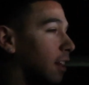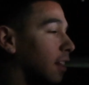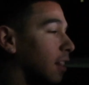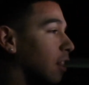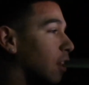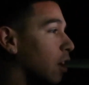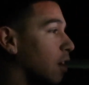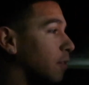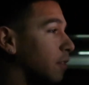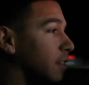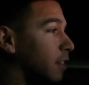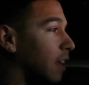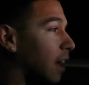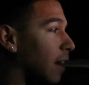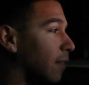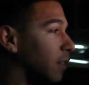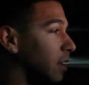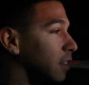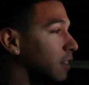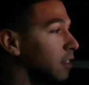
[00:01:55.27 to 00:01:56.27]
love
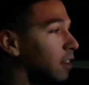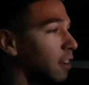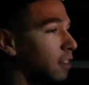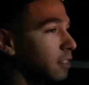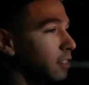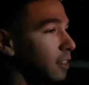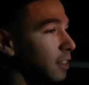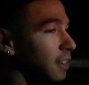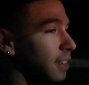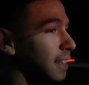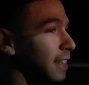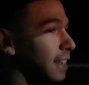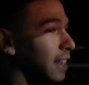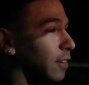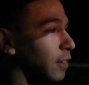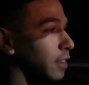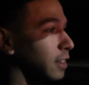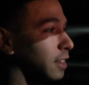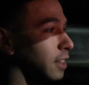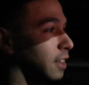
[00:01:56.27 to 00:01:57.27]
having a Tesla in it and
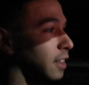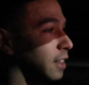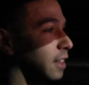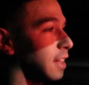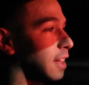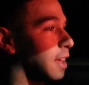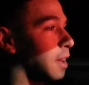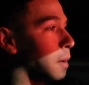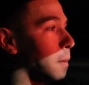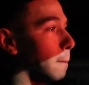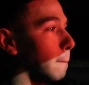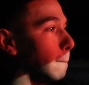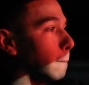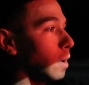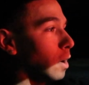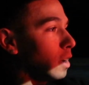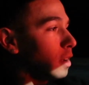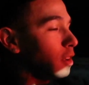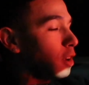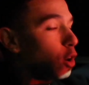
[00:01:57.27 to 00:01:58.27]
everything,
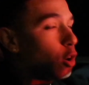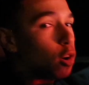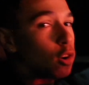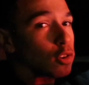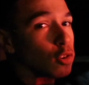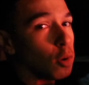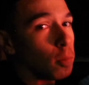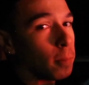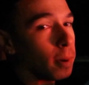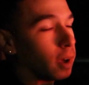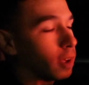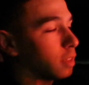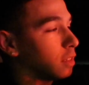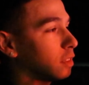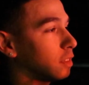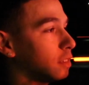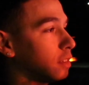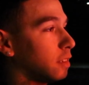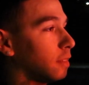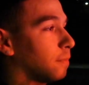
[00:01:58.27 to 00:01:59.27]
but
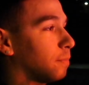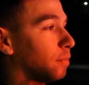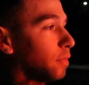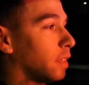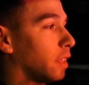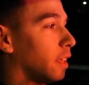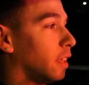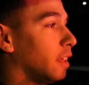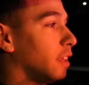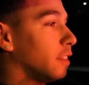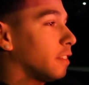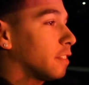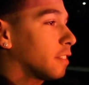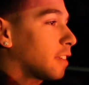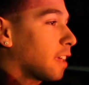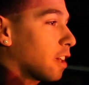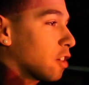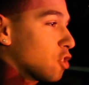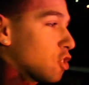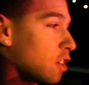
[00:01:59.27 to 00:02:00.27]
autopilot is
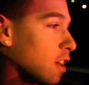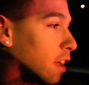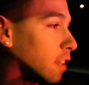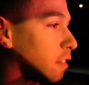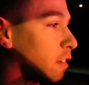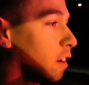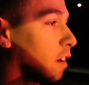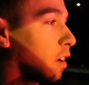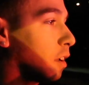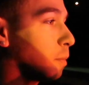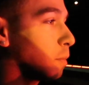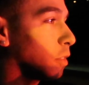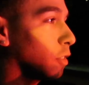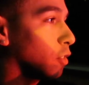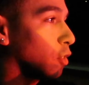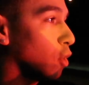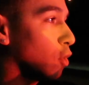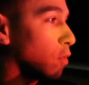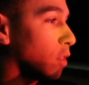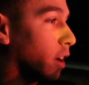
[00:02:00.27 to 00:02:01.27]
sketchy at times.
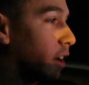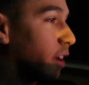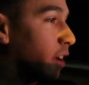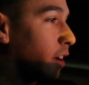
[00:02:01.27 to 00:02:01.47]
So right